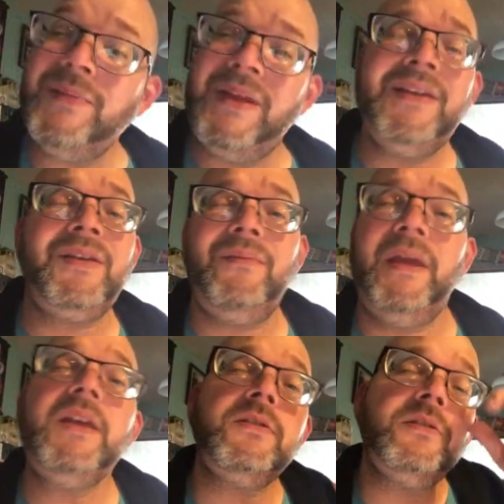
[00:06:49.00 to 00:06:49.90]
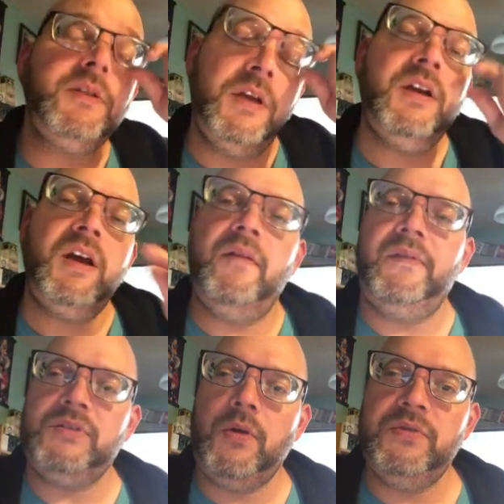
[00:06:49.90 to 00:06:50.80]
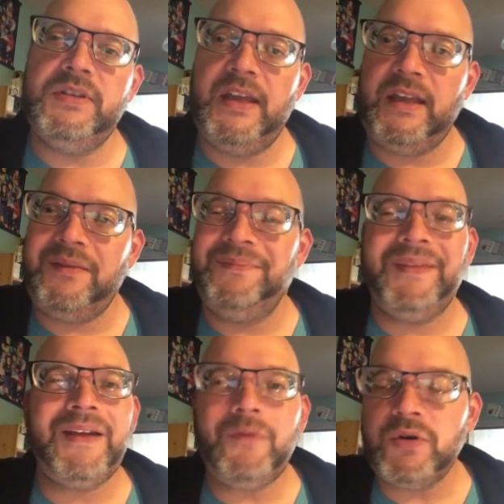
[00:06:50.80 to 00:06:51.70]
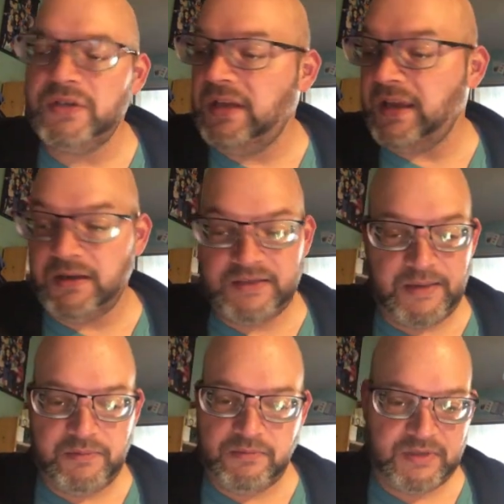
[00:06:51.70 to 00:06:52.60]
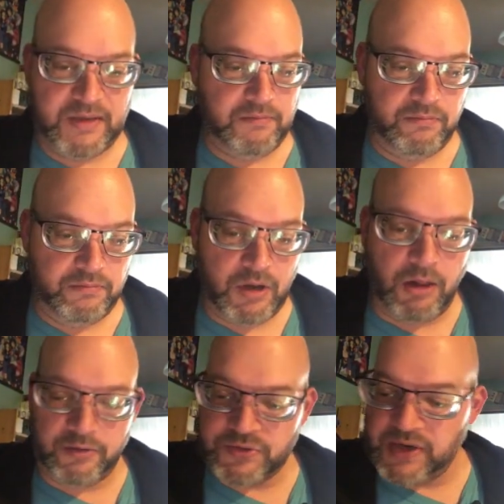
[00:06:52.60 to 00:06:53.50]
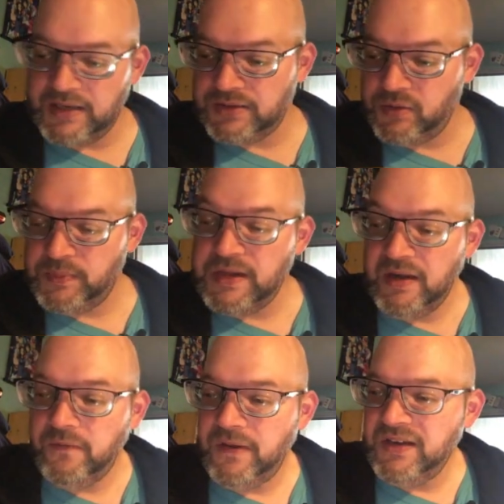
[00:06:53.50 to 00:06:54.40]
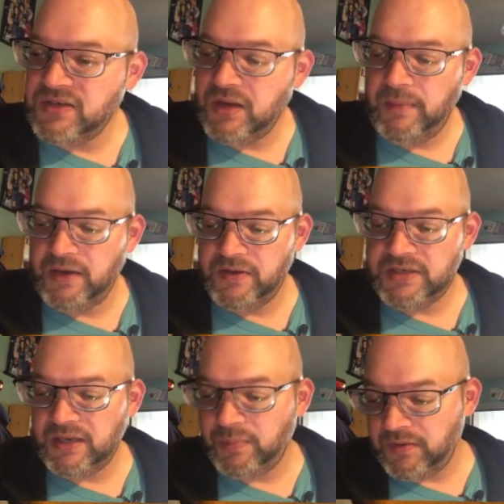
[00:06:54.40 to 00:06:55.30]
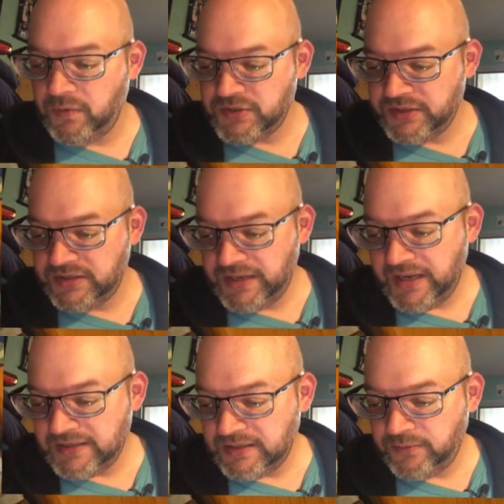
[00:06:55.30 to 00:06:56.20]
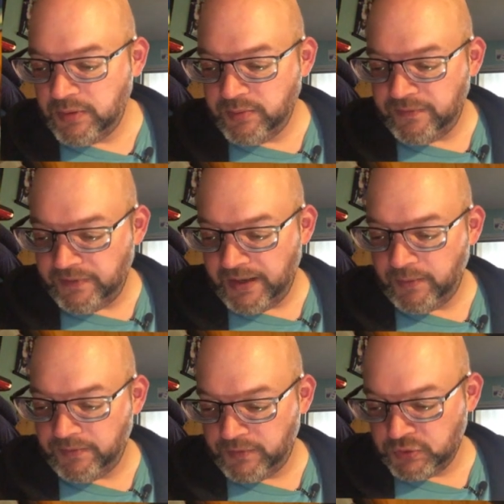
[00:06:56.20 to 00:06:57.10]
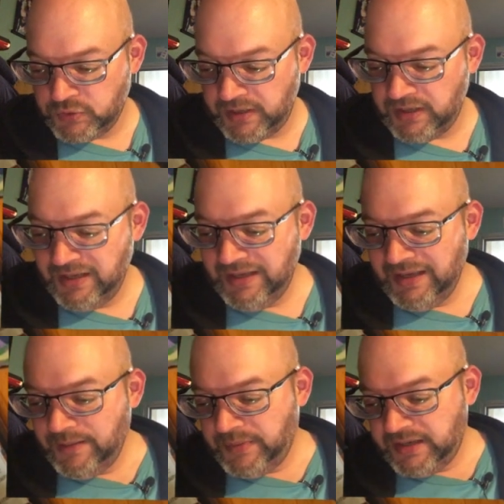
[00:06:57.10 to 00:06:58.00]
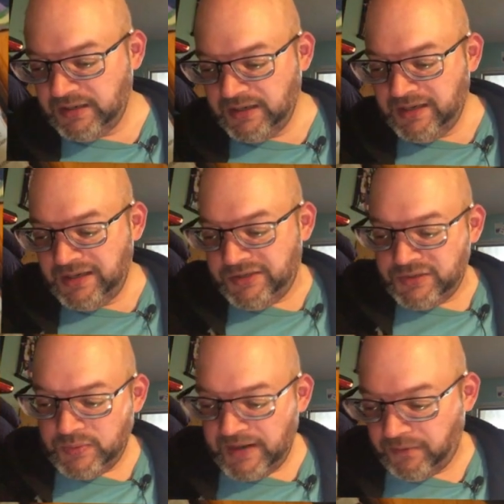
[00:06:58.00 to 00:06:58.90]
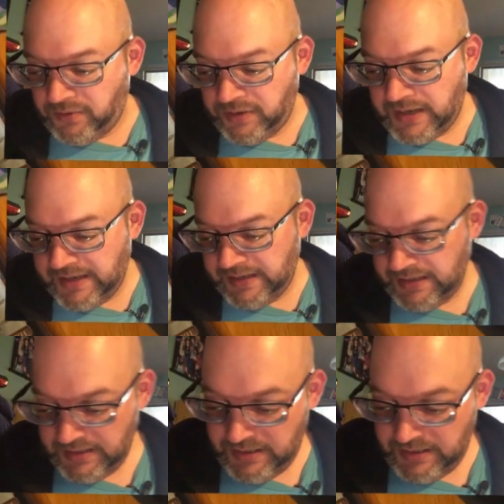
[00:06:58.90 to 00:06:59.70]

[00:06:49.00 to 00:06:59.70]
to make it a commander of its own deck. Unfortunately, again, same colors, right? So it'd fit as a commander in this deck. But unfortunately, yeah, it's a 3/3 flyer with first strike. But it's just whenever a